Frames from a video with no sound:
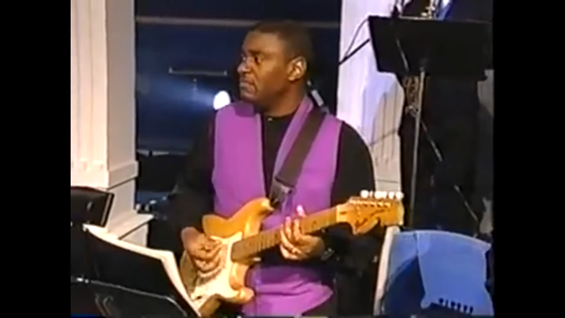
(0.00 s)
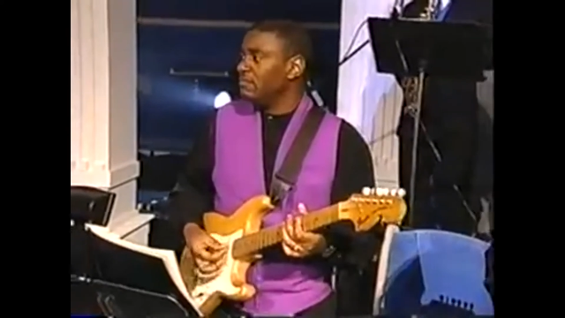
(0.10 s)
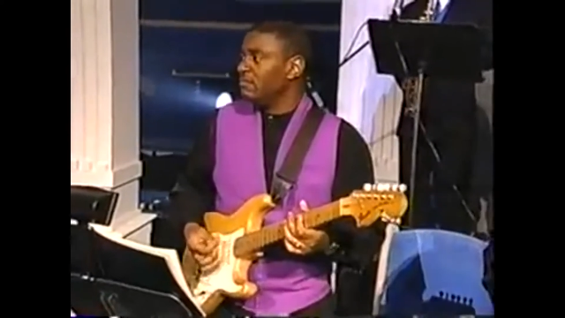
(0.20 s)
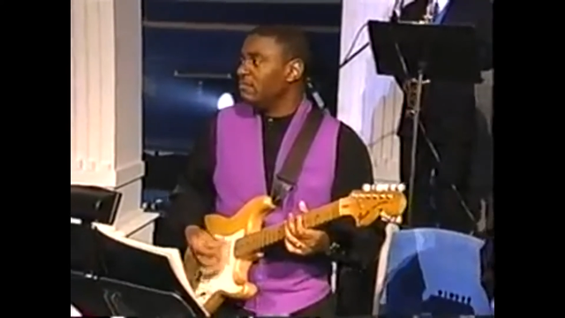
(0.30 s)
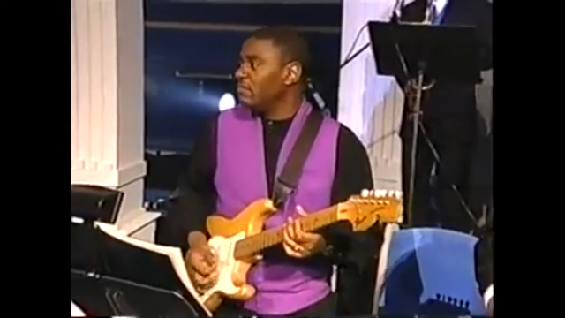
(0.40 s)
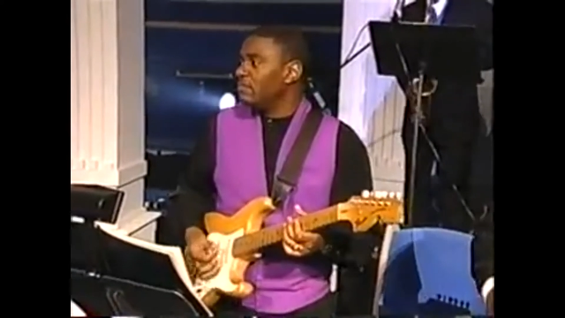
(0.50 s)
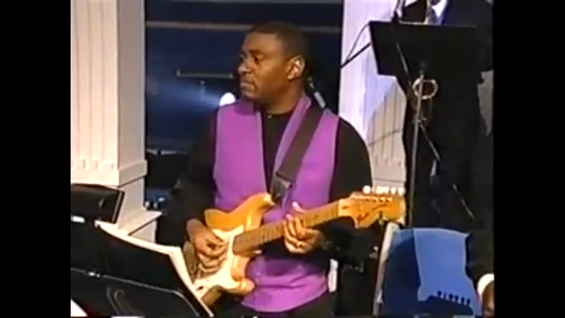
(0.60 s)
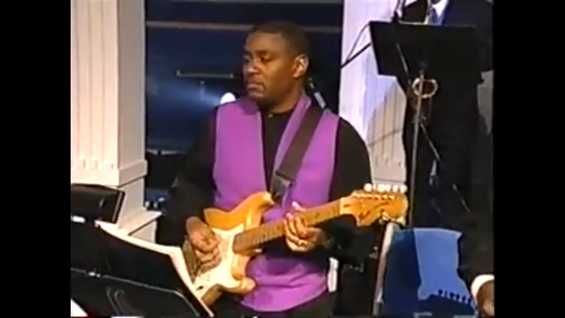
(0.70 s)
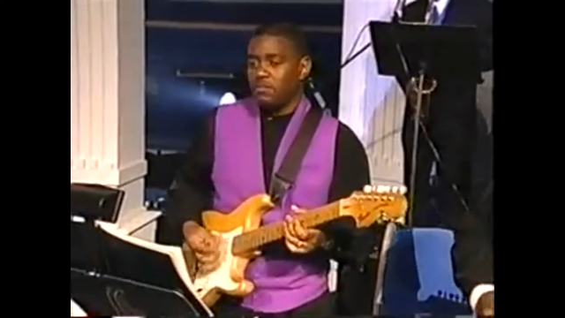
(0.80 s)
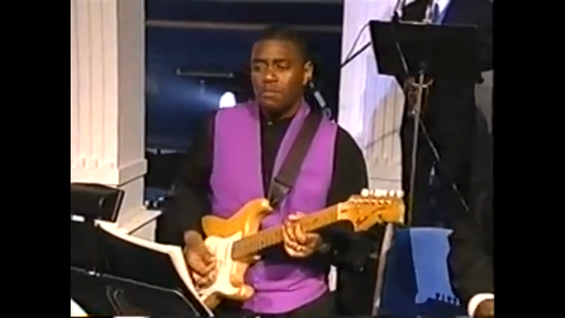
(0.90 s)
He's been
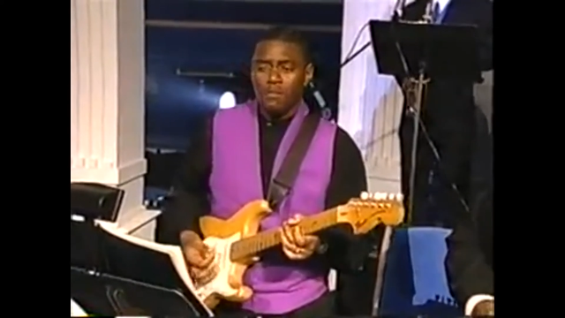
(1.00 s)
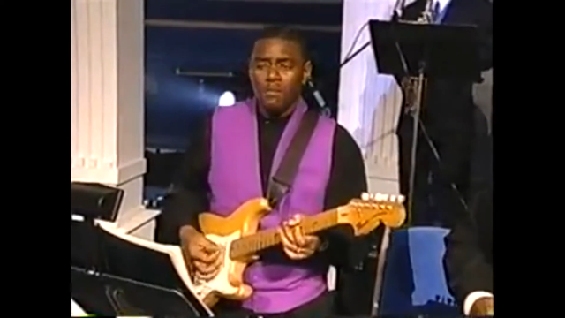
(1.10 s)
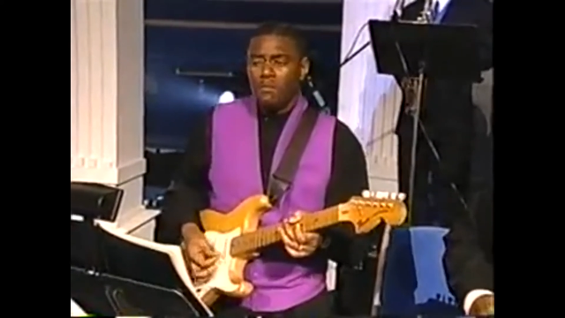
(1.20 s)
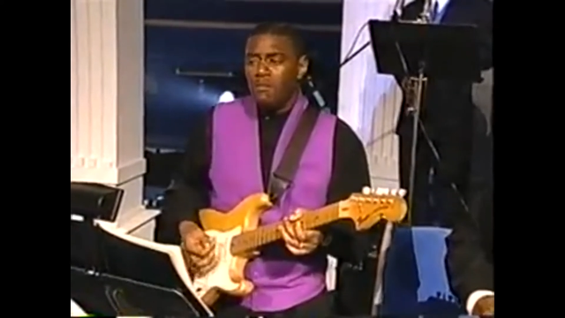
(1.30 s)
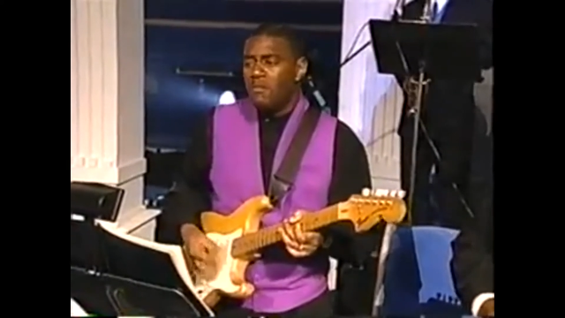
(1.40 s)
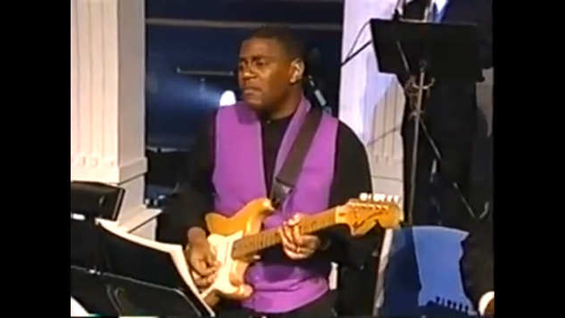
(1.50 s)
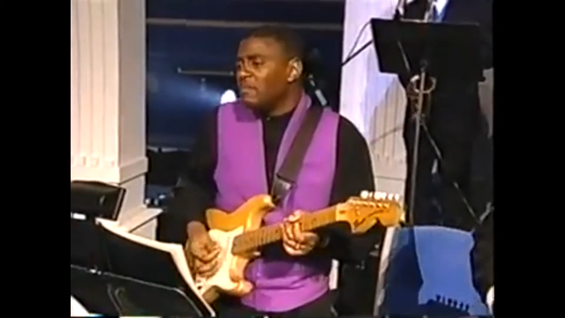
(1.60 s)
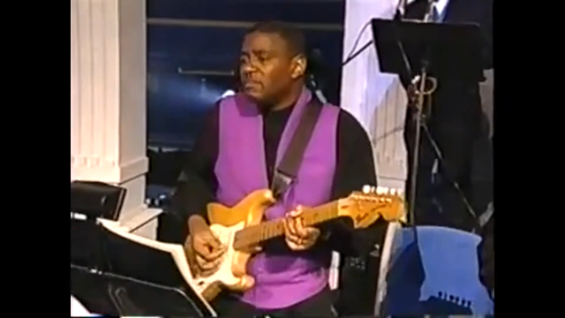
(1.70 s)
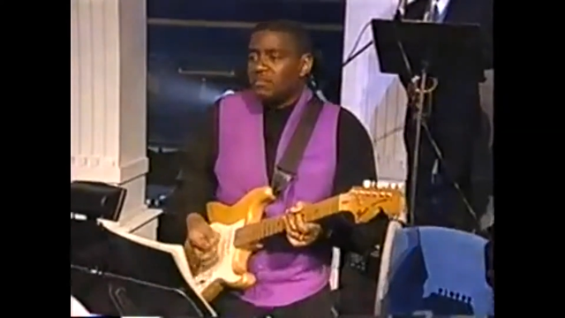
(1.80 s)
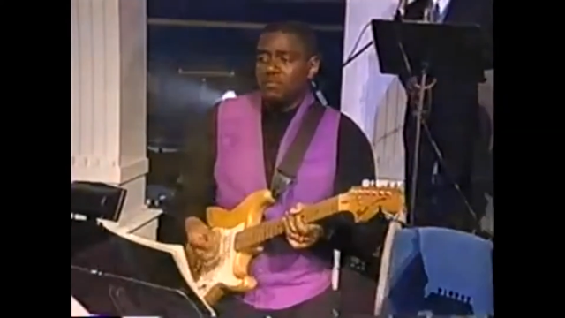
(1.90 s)
on
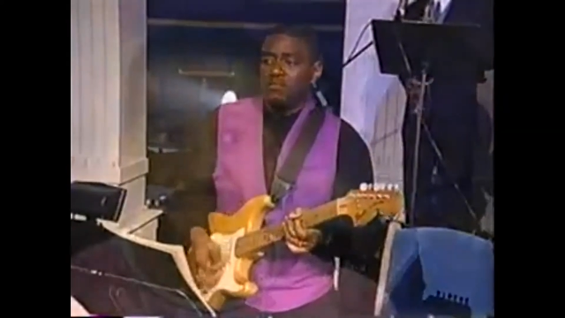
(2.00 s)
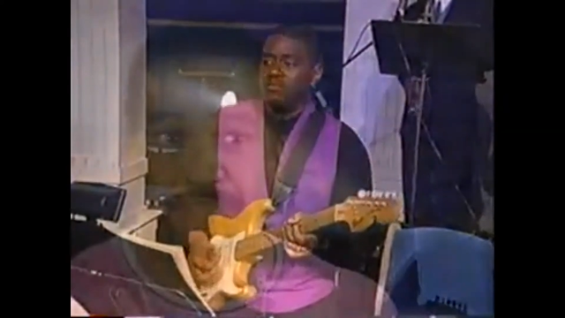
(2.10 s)
8 of